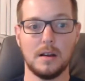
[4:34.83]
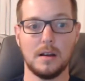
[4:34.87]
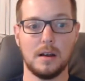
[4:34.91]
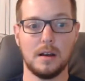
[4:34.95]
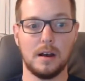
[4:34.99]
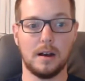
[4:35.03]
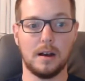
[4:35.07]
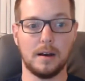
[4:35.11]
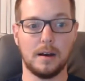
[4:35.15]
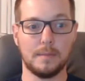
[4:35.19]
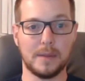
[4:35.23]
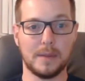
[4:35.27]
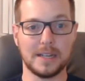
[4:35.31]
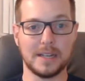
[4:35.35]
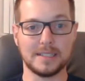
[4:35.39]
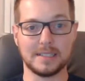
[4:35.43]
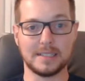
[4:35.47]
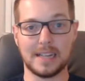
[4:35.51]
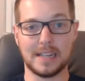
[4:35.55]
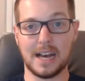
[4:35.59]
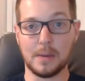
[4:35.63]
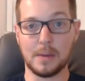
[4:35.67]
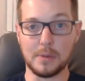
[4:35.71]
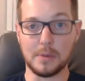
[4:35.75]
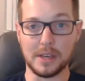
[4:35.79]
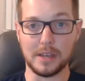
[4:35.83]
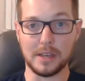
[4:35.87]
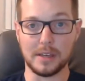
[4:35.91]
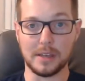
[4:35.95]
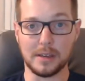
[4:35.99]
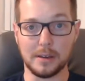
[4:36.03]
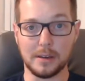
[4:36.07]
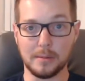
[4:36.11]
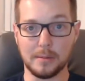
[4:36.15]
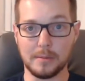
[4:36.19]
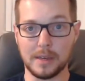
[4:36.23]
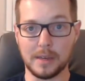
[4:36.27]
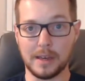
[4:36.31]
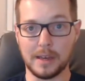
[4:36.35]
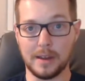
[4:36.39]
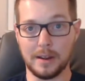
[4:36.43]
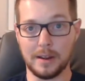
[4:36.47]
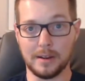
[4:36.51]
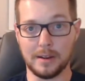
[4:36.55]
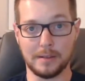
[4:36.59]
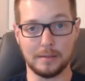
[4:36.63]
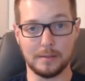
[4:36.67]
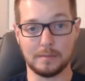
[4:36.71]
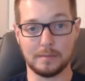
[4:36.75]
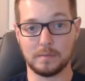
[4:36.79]
um, by stabbing him
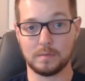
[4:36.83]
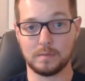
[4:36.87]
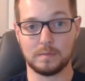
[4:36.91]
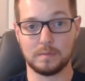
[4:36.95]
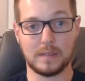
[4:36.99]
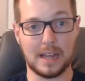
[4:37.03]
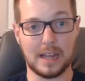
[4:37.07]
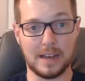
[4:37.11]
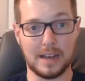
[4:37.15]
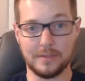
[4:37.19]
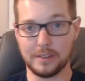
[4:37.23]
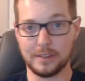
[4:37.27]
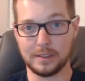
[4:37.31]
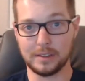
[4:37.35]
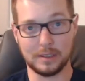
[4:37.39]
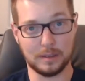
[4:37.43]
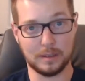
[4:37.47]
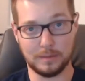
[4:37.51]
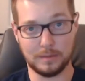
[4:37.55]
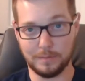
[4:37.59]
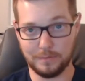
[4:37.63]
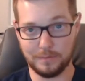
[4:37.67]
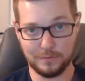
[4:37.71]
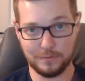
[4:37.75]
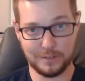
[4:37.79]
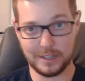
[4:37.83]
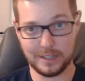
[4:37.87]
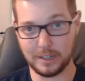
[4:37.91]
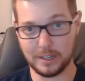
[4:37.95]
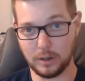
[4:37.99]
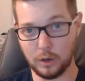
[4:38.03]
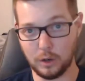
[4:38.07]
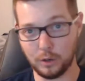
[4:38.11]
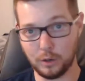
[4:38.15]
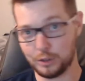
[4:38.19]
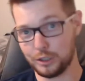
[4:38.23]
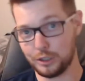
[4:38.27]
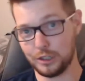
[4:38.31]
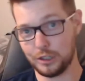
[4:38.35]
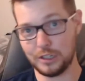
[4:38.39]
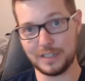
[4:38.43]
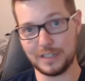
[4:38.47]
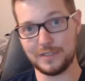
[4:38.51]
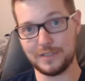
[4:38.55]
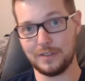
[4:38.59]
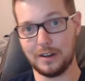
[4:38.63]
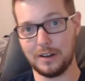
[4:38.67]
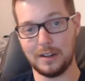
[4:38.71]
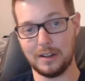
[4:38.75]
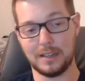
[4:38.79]
and having the freaking whole church
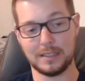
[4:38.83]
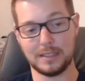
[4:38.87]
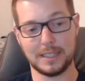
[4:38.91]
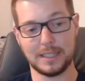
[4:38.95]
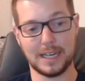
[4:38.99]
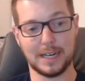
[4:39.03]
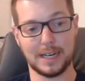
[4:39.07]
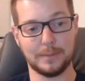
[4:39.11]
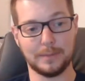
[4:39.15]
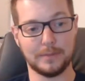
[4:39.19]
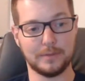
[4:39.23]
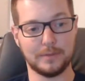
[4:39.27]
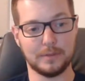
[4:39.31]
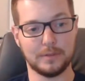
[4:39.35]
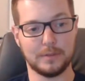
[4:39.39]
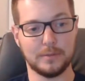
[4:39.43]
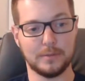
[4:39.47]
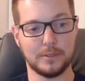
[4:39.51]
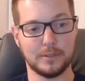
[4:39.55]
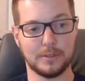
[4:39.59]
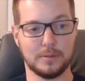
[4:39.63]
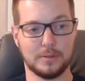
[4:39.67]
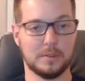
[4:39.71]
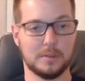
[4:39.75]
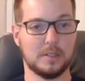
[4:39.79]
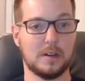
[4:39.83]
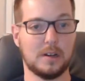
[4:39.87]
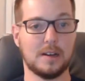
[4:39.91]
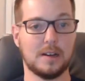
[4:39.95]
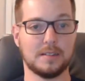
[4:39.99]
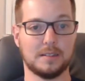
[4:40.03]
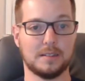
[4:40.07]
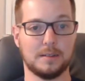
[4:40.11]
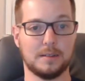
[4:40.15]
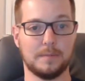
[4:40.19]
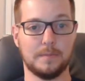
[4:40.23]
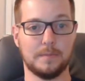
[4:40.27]
fall on top of him, which was awesome.